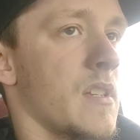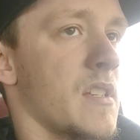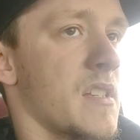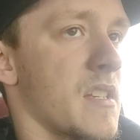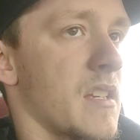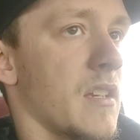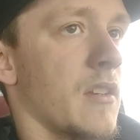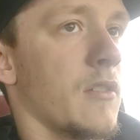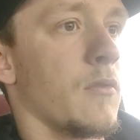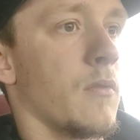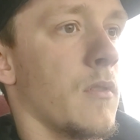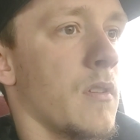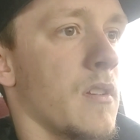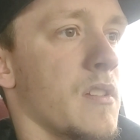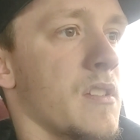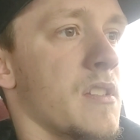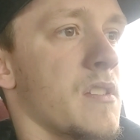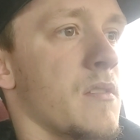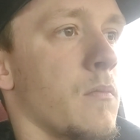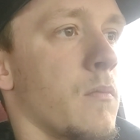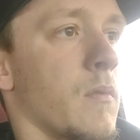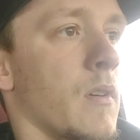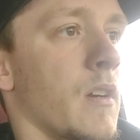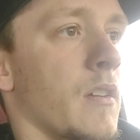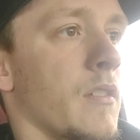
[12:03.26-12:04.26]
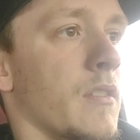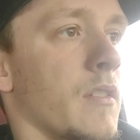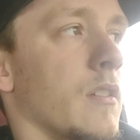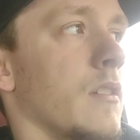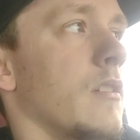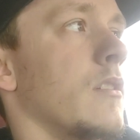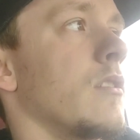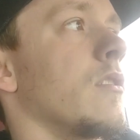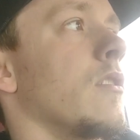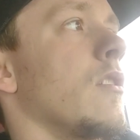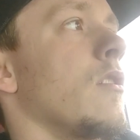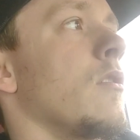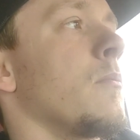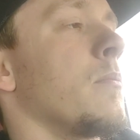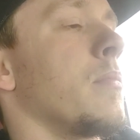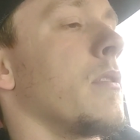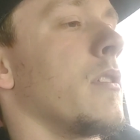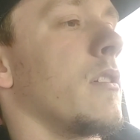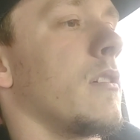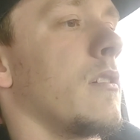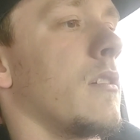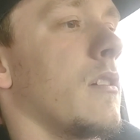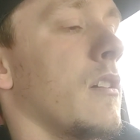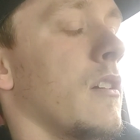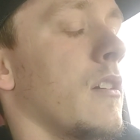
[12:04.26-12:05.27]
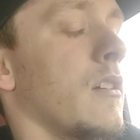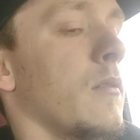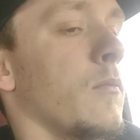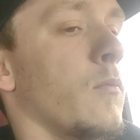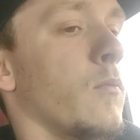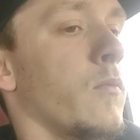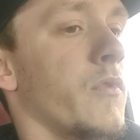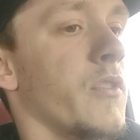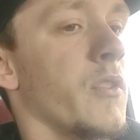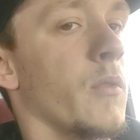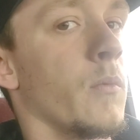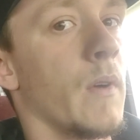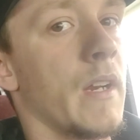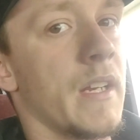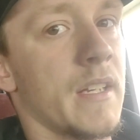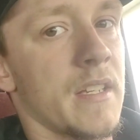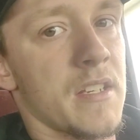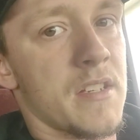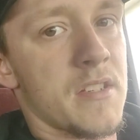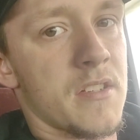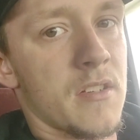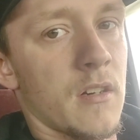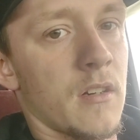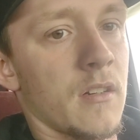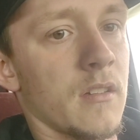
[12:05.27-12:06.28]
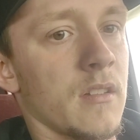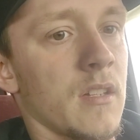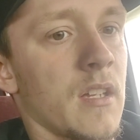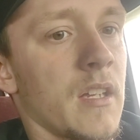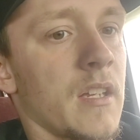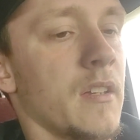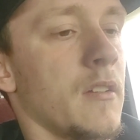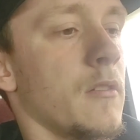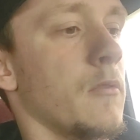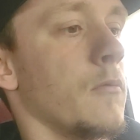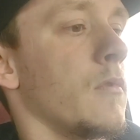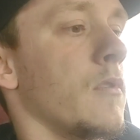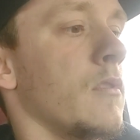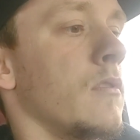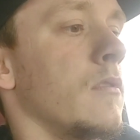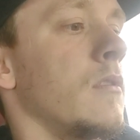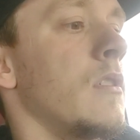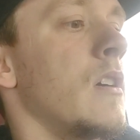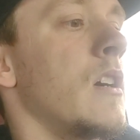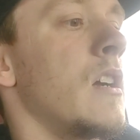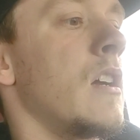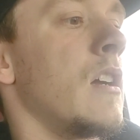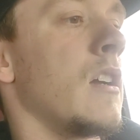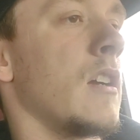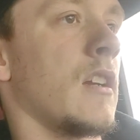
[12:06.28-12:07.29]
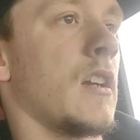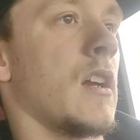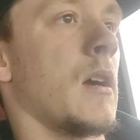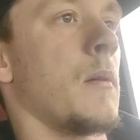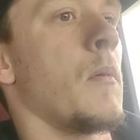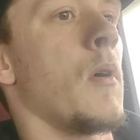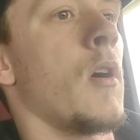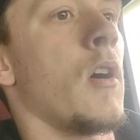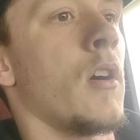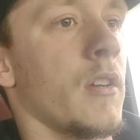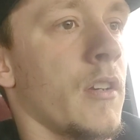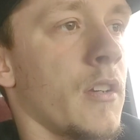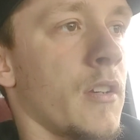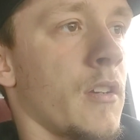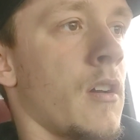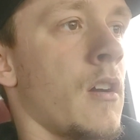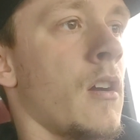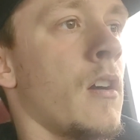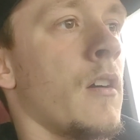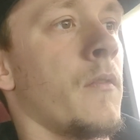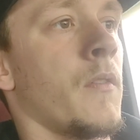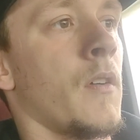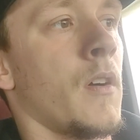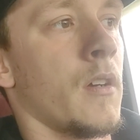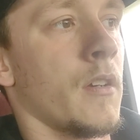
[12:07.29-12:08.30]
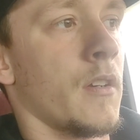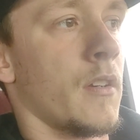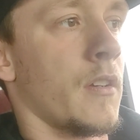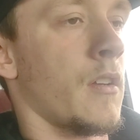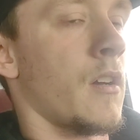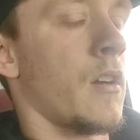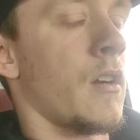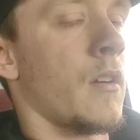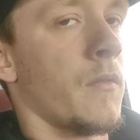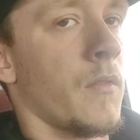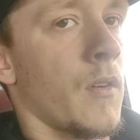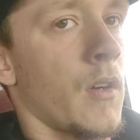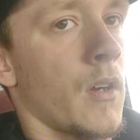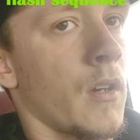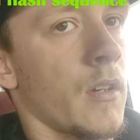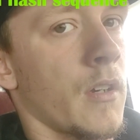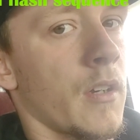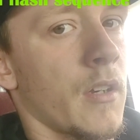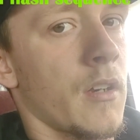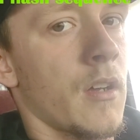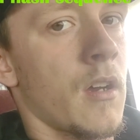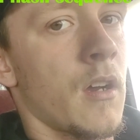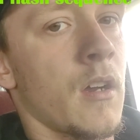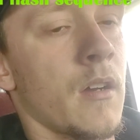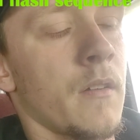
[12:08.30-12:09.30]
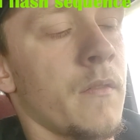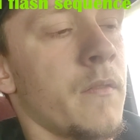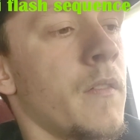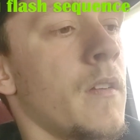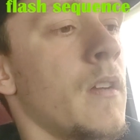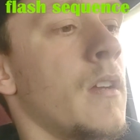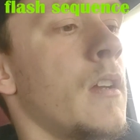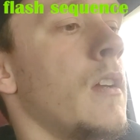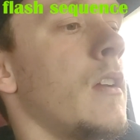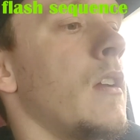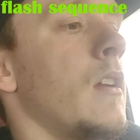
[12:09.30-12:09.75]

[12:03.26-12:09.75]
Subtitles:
sequence where the glow plug or the wait to start light will come on and off, on and off, on and off.